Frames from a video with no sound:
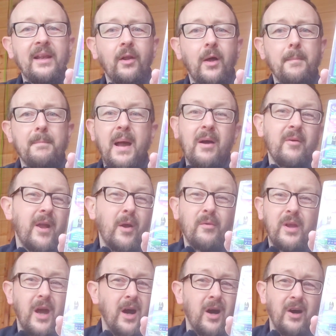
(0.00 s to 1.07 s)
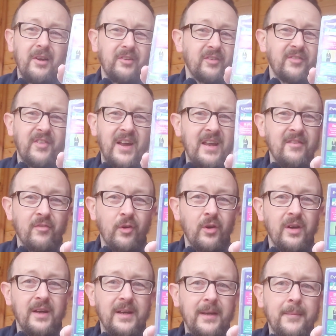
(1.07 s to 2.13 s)
like Mario Kart is a
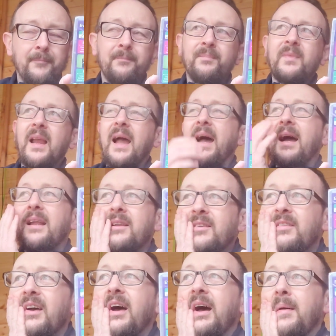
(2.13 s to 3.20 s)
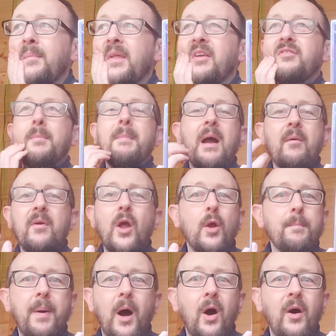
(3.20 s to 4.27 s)
favourite. And there's a Mario
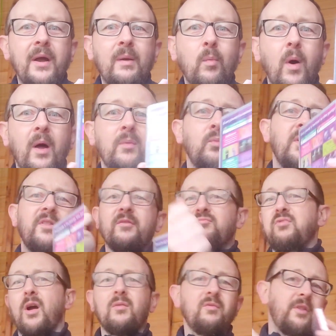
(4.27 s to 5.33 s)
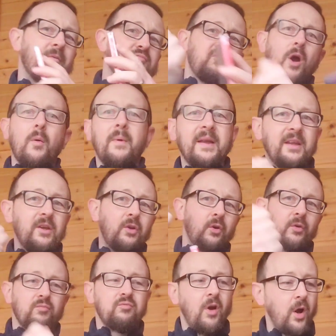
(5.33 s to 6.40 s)
Party one with the rowing, you've got
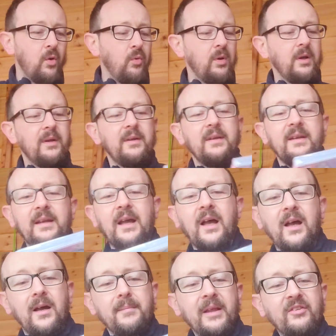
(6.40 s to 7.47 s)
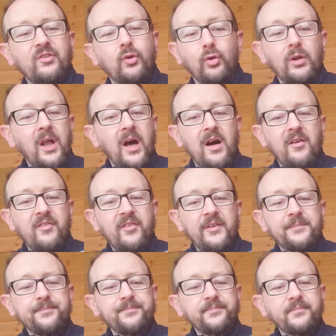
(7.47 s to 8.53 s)
to row. That's a good laugh.
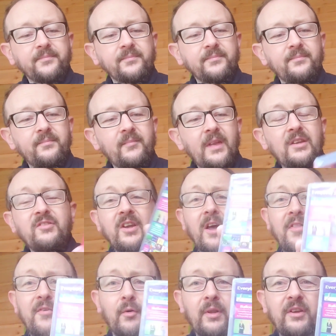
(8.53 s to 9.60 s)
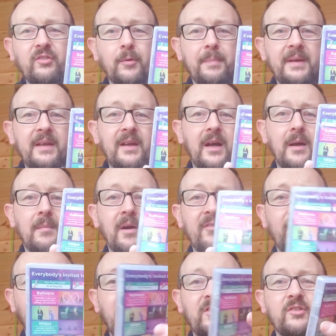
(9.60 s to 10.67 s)
See, I thought this would be I
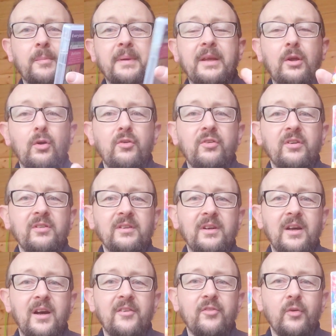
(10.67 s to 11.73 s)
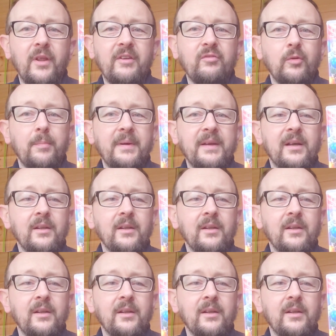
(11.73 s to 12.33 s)
thought this would be good. I thought this would be a